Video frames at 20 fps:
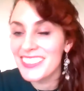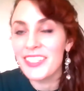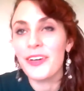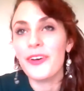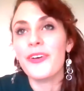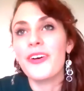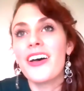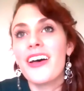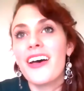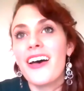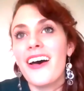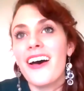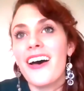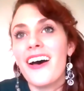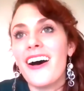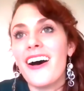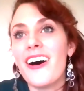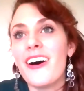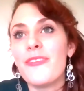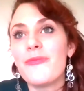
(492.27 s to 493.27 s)
So
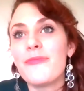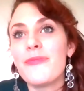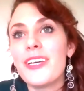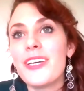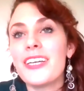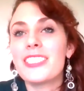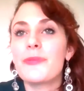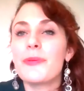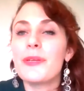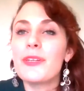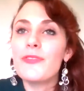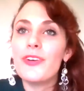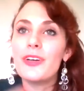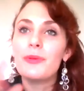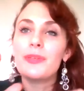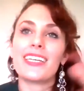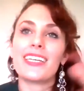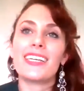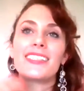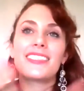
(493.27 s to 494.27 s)
um, it's been fun
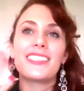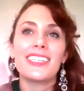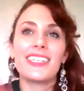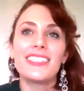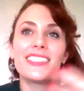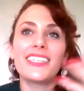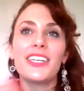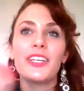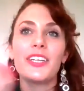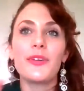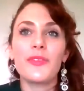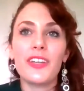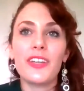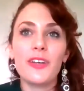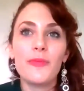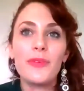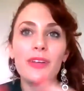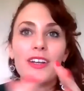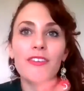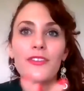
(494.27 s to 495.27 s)
get to continue a little
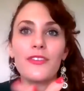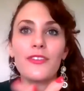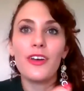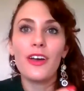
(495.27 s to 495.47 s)
bit of,